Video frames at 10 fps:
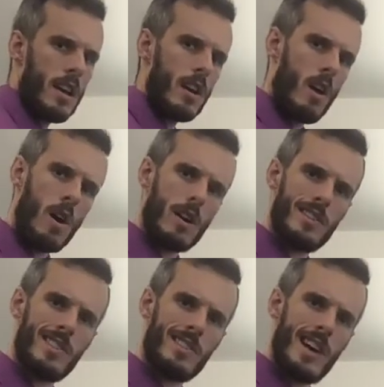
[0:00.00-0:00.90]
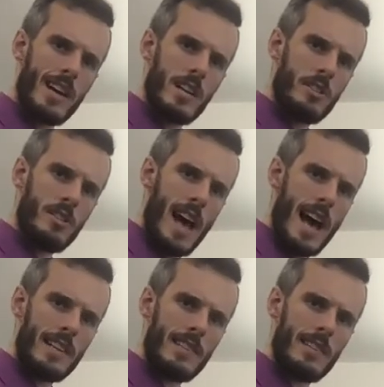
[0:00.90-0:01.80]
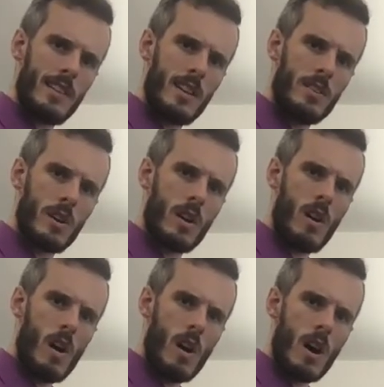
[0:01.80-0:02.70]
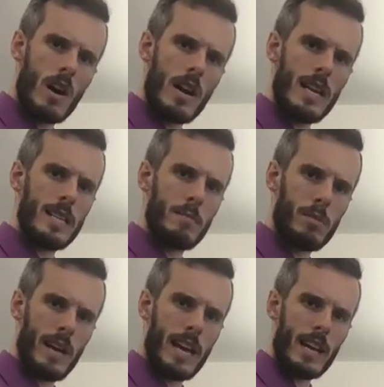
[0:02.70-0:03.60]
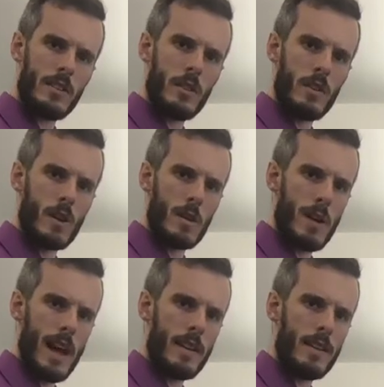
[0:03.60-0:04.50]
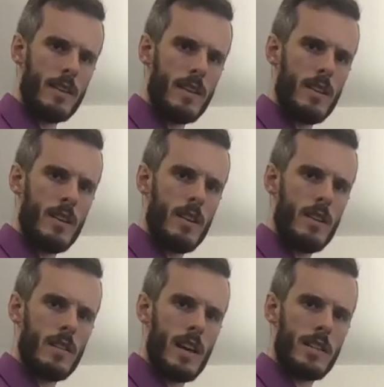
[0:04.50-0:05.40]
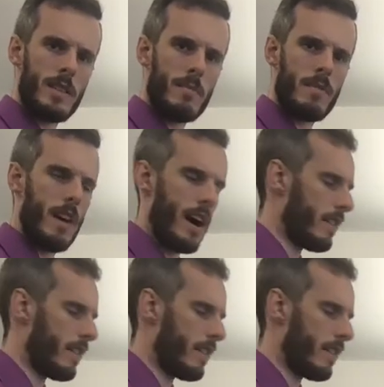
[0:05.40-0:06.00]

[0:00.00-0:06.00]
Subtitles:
Your heart is inside your chest. So your heart is blank to your vertebrae. That is number 5.